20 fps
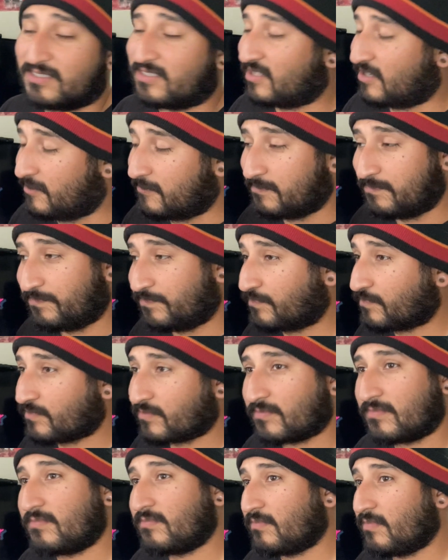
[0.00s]
So,
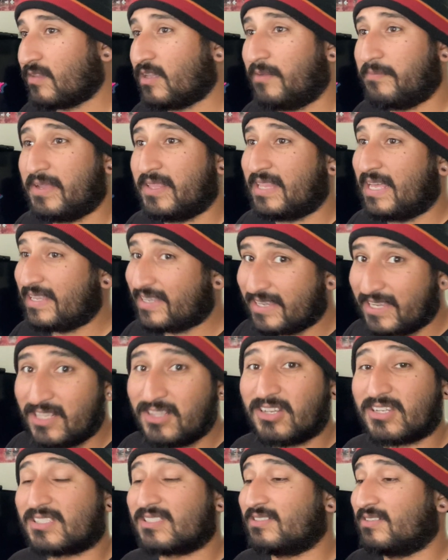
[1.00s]
that kid
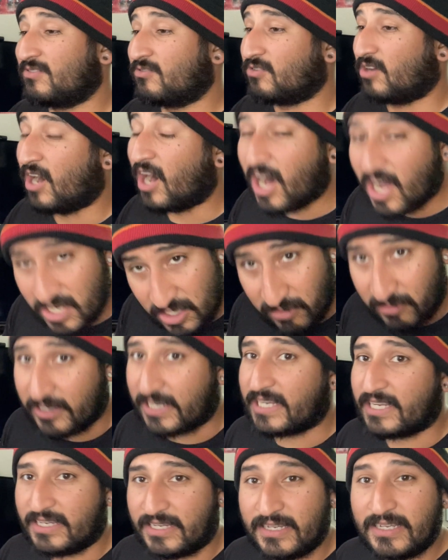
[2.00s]
looks
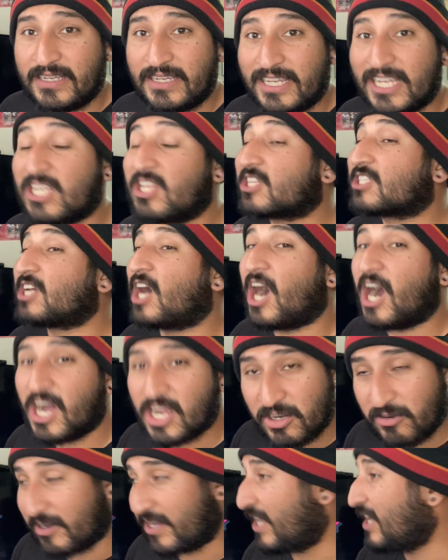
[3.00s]
hungry. He looks
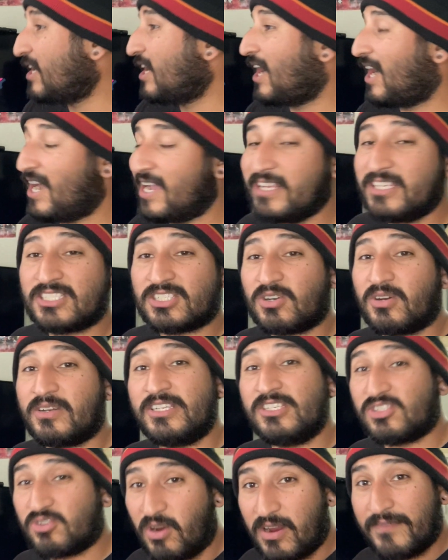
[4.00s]
hungry.
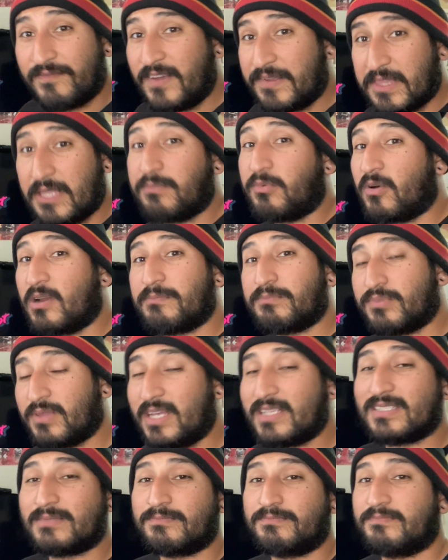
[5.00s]
He's scoring 50-point
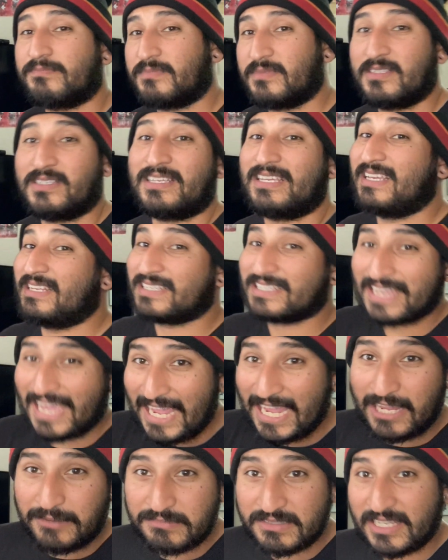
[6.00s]
plus in
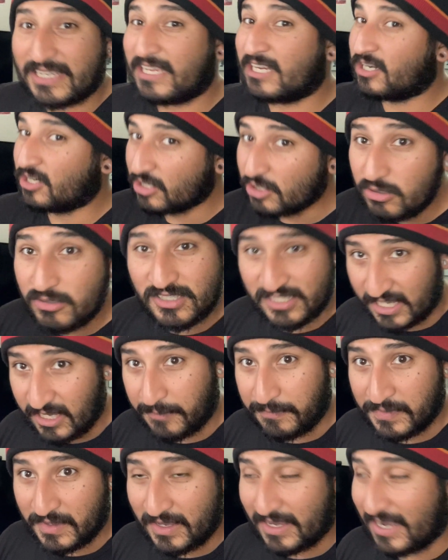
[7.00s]
games and
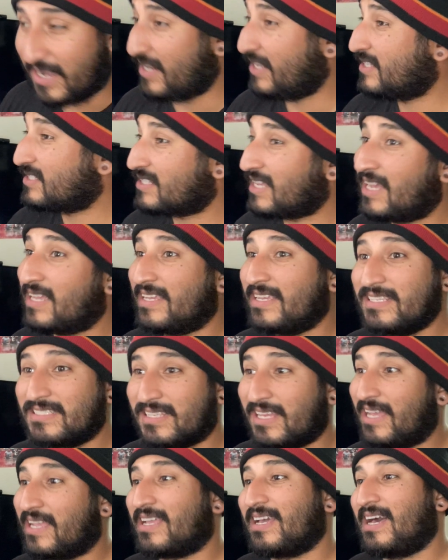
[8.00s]
losing. And he's
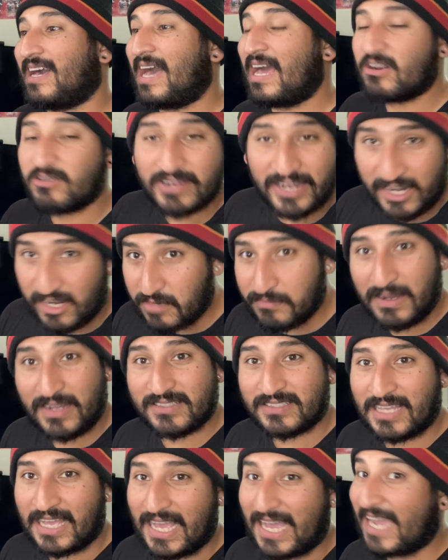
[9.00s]
like, I don't care
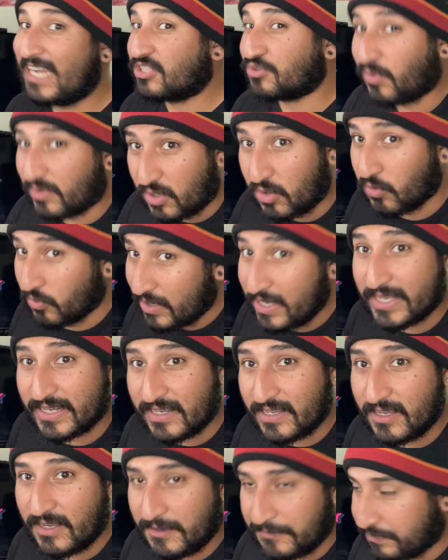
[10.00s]
about that. I just want to
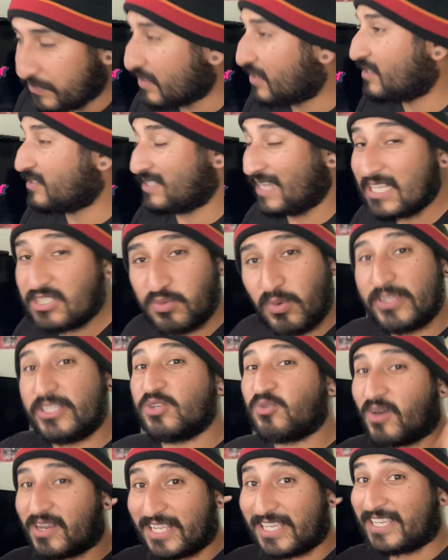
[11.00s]
win. That's what
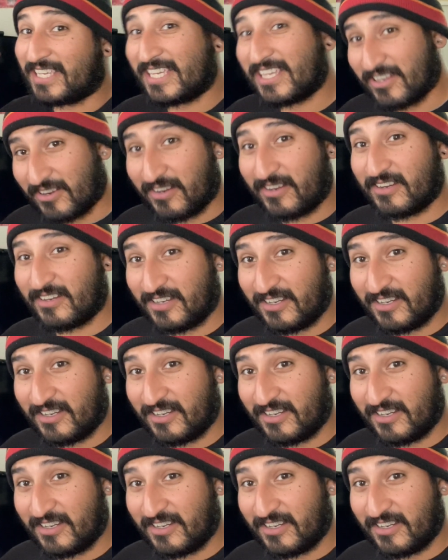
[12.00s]
you want to hear.